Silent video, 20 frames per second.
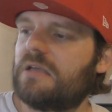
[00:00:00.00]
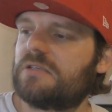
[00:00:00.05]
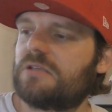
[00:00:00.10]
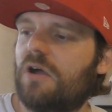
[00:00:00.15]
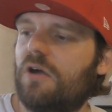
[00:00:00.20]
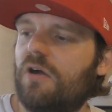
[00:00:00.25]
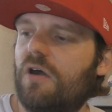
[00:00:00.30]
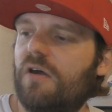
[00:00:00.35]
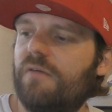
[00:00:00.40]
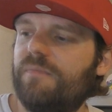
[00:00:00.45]

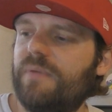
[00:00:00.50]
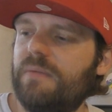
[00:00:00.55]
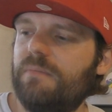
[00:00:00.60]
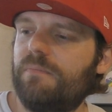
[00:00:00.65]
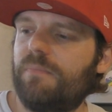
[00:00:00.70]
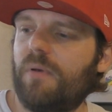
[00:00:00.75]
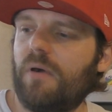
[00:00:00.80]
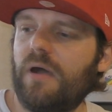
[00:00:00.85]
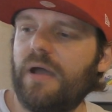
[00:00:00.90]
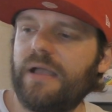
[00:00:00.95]
So I've
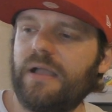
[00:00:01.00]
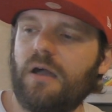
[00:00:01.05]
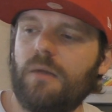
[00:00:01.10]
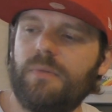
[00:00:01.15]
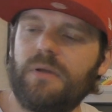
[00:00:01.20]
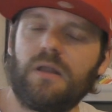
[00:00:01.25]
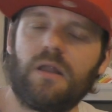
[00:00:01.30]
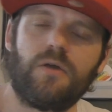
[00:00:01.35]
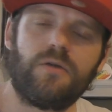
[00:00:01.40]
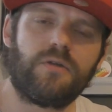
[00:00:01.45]
been buying
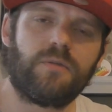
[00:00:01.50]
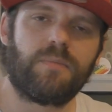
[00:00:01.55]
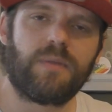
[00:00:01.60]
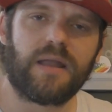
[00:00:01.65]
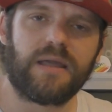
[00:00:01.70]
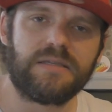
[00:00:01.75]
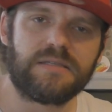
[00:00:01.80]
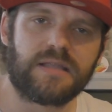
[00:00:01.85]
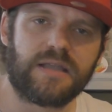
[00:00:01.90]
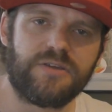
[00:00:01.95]
up a load of
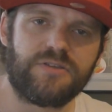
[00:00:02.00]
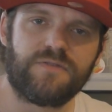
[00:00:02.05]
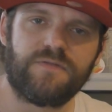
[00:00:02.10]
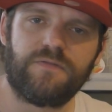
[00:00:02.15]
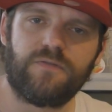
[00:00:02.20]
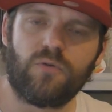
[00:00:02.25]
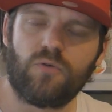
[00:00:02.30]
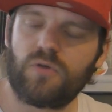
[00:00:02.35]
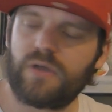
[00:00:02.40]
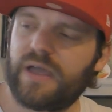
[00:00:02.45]

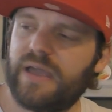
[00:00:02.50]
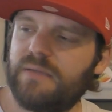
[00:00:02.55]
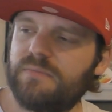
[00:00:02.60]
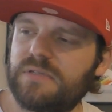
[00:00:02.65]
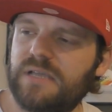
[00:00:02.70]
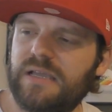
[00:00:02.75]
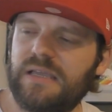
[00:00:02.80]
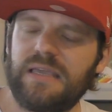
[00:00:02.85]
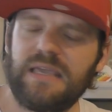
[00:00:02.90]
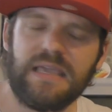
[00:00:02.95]
PlayStation 4
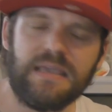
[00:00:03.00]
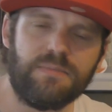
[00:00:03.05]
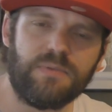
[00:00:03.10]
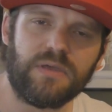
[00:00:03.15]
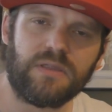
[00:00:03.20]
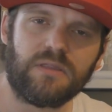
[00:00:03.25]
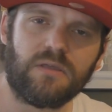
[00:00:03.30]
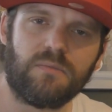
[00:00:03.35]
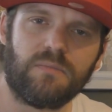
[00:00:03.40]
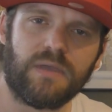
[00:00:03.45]
games and
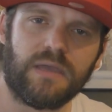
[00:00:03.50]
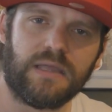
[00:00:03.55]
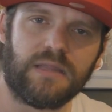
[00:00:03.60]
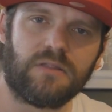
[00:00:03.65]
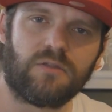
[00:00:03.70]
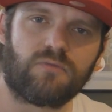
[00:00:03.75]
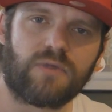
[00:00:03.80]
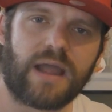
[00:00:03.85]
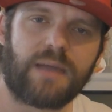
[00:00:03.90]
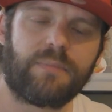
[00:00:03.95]
keeping them
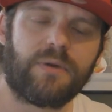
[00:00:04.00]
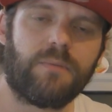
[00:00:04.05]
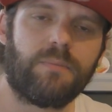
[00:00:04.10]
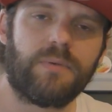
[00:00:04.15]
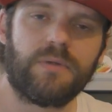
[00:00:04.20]
in the wrapper,